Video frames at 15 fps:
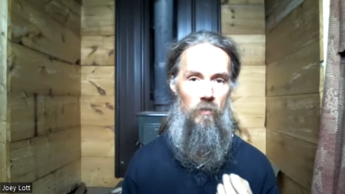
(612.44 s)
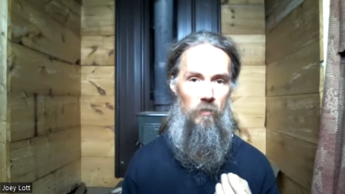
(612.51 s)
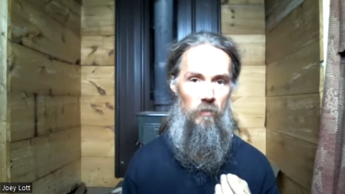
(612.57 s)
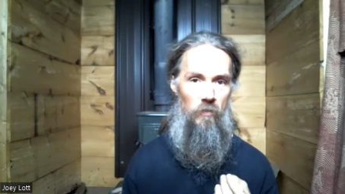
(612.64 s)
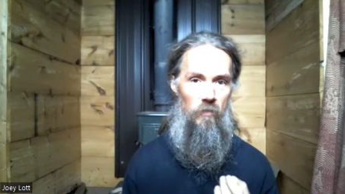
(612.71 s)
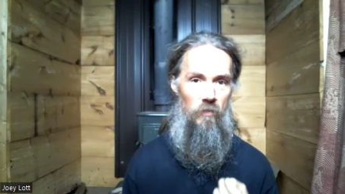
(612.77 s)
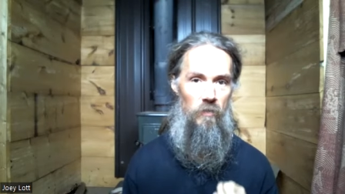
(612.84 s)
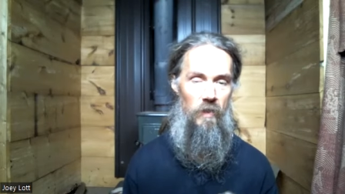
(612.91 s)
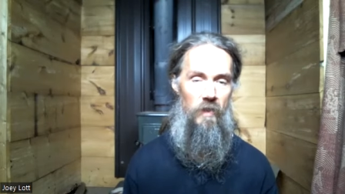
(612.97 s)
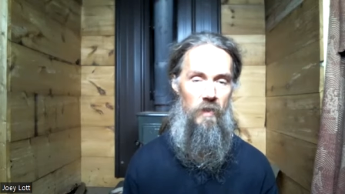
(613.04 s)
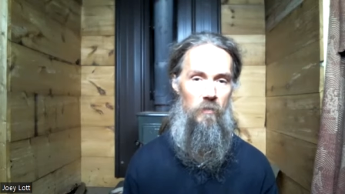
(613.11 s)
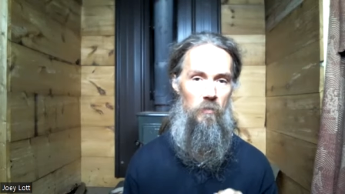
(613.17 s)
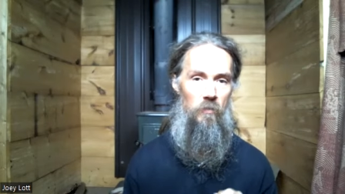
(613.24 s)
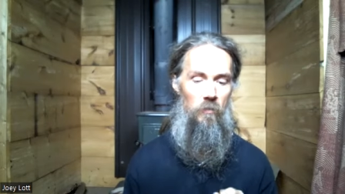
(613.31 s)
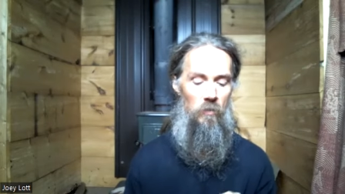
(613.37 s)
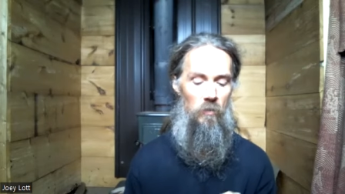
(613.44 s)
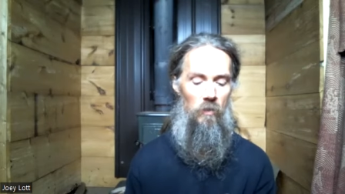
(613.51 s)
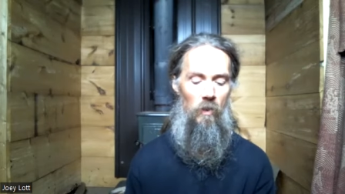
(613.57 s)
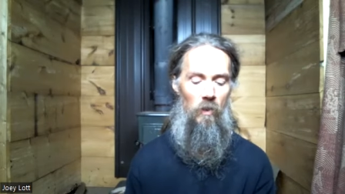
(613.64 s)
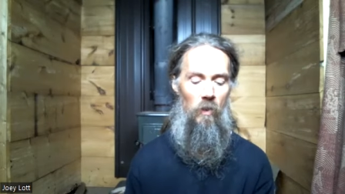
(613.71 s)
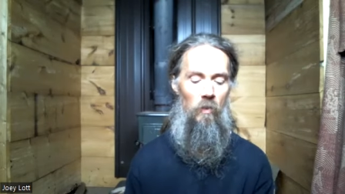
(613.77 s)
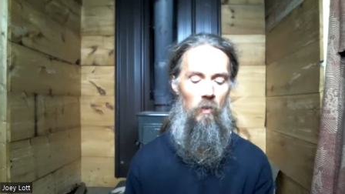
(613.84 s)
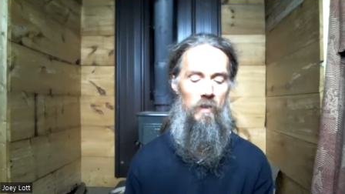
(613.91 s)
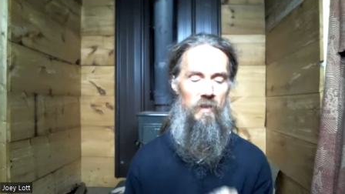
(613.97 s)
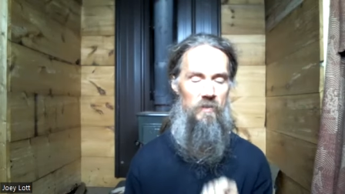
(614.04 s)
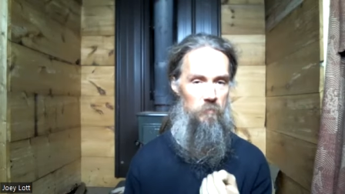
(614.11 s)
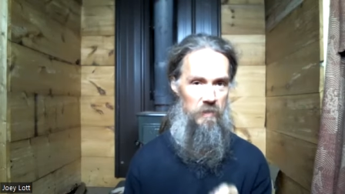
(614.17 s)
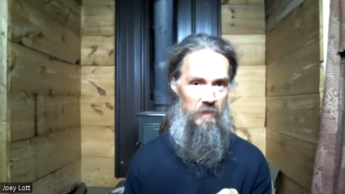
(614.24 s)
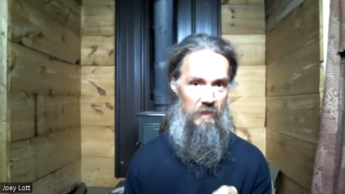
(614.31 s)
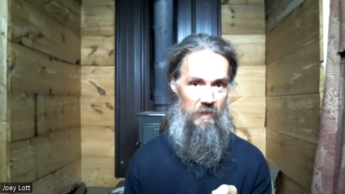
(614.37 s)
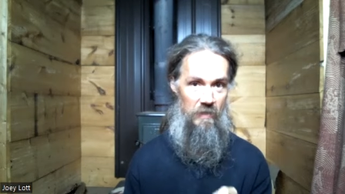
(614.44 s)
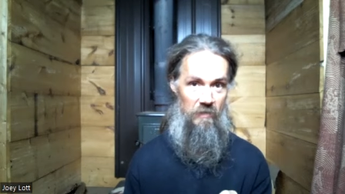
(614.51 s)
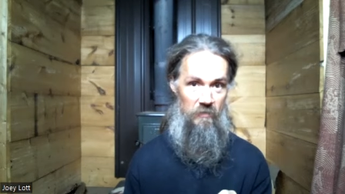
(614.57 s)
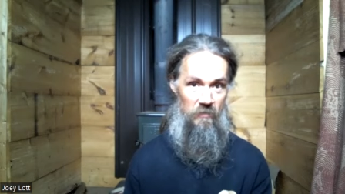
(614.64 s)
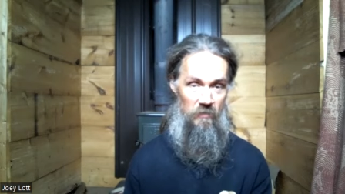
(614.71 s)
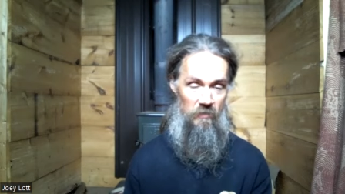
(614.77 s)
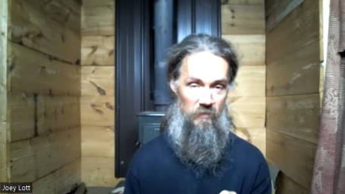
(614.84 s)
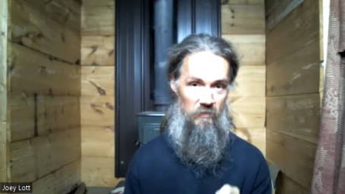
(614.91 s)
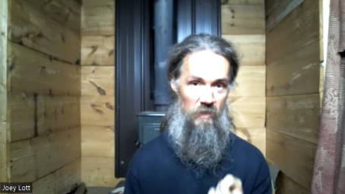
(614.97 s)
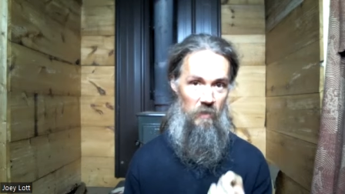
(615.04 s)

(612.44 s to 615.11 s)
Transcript: Mm-hmm. they will always be at a distance.